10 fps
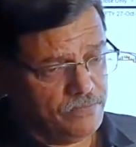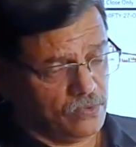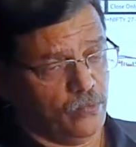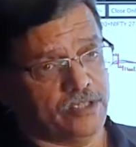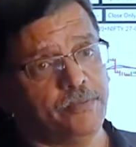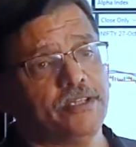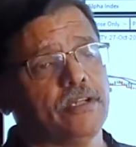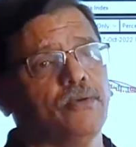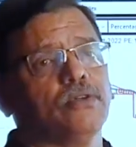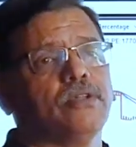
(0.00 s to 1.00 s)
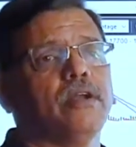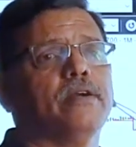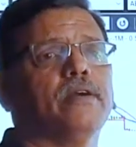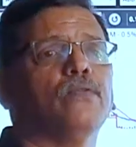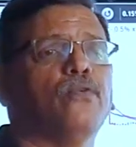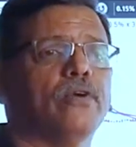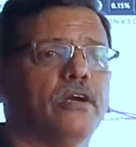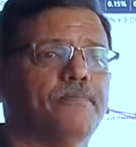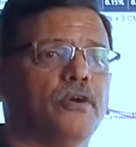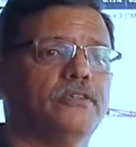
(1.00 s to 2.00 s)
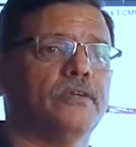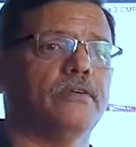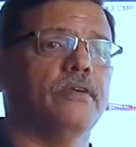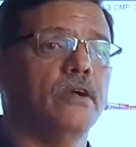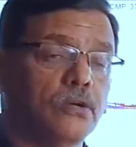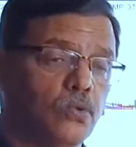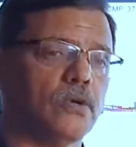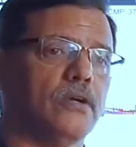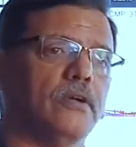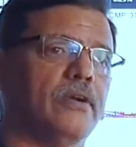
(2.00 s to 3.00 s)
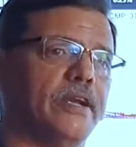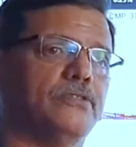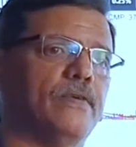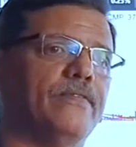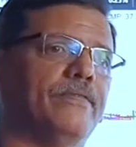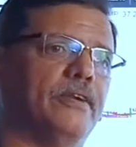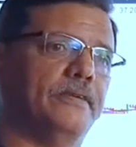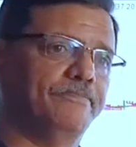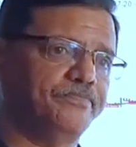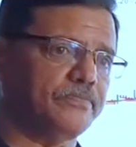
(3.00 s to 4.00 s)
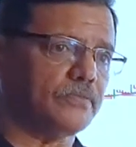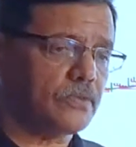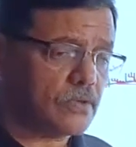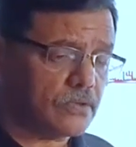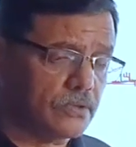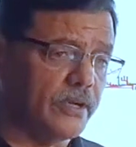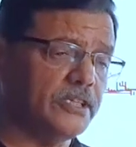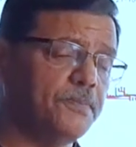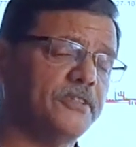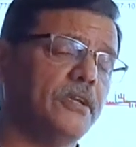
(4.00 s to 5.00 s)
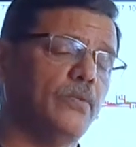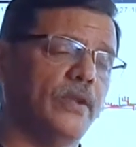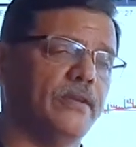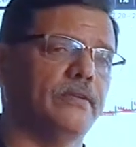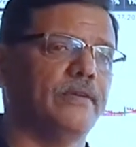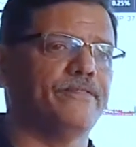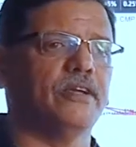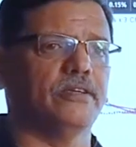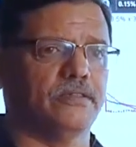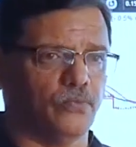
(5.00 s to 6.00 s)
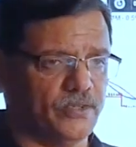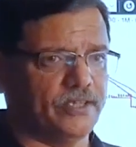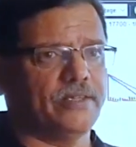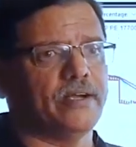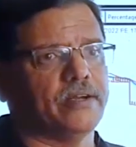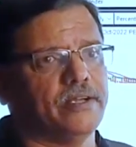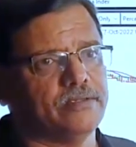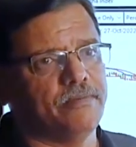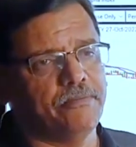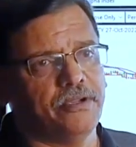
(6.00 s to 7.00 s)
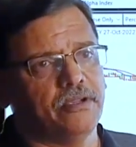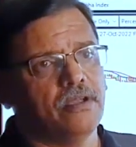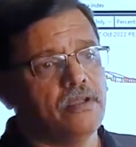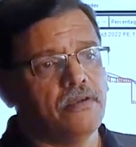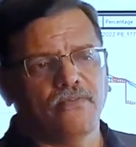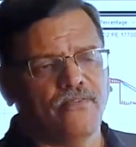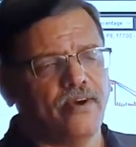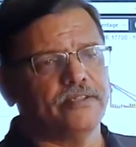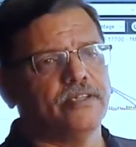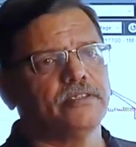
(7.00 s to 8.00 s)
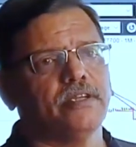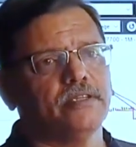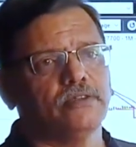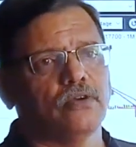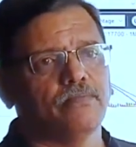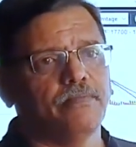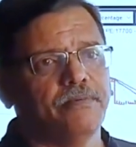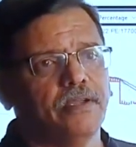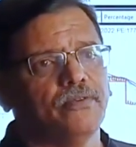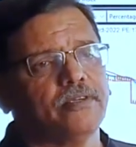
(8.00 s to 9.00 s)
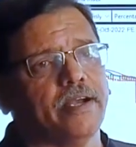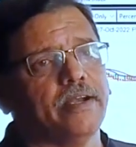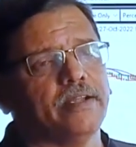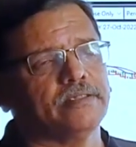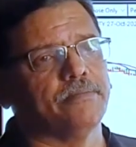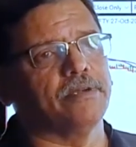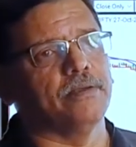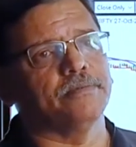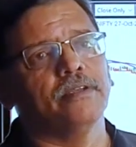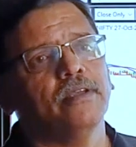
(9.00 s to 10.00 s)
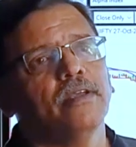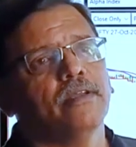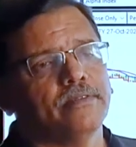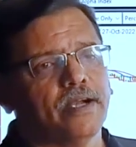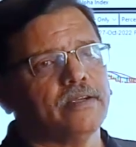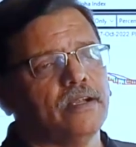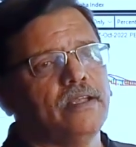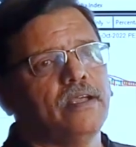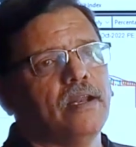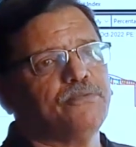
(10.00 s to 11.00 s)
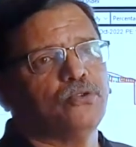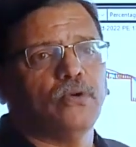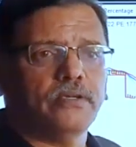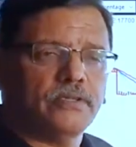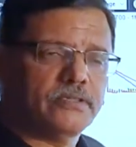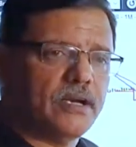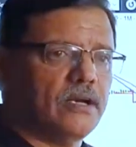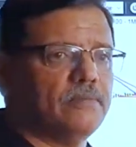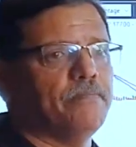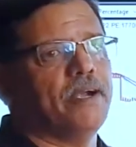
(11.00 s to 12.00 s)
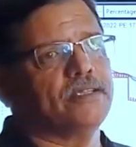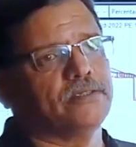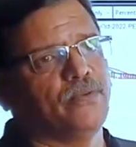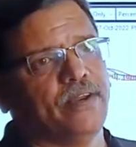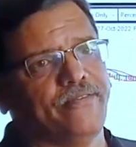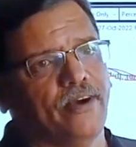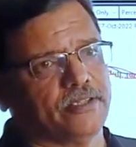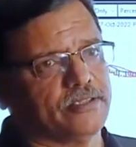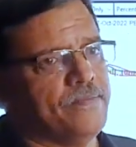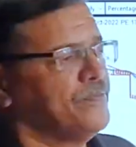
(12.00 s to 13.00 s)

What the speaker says: which means about 300 to 400 points on total range of Nifty. So especially when Nifty is within that range, maybe for 5-6 days or maybe even 10 days sometimes, that really helps you, and this straddle melts very fast.